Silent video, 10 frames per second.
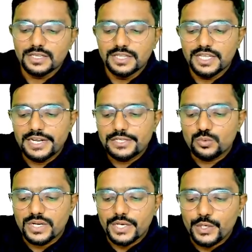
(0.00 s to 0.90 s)
there is
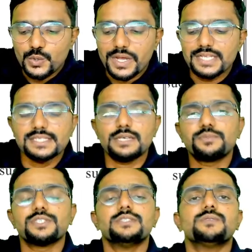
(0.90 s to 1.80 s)
one new
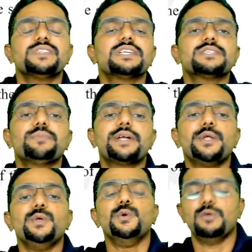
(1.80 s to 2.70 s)
exception with respect to
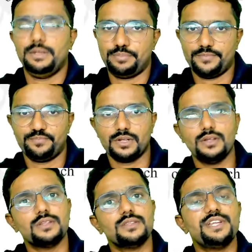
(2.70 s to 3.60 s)
ULIP.
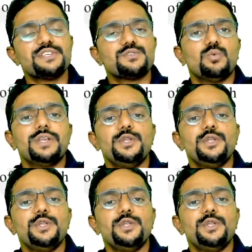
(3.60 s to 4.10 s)
There is one